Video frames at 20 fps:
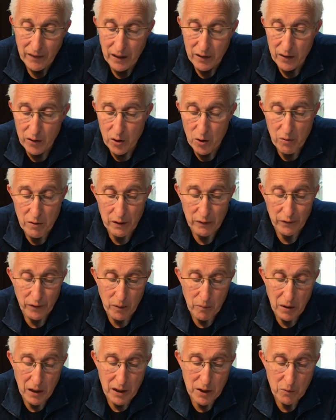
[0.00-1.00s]
No
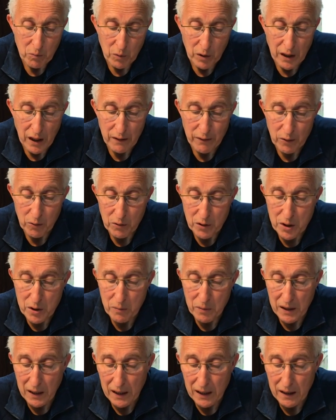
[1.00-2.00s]
information whatever was to
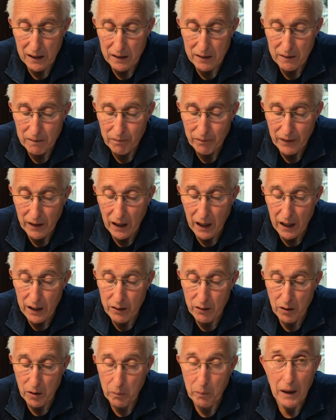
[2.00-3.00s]
be had,
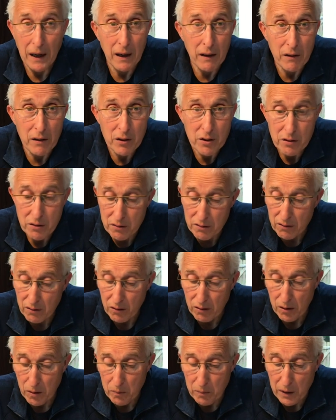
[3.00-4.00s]
either at Paris
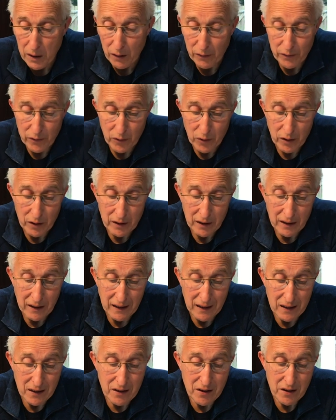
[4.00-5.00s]
or at Belfort
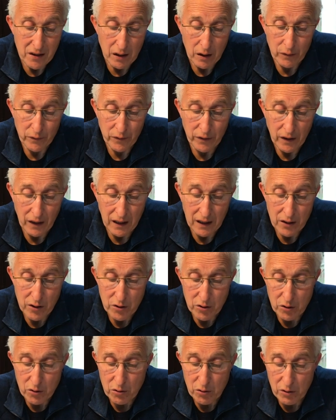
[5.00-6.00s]
itself, as
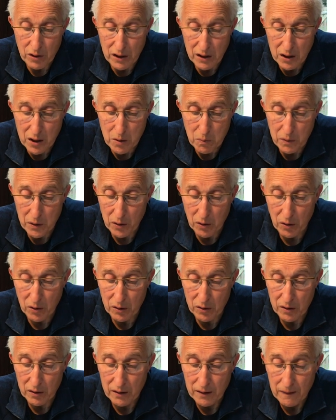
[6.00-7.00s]
to trains
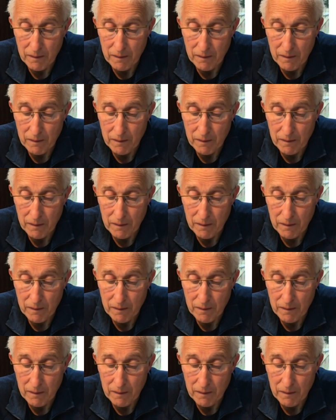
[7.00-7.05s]
beyond,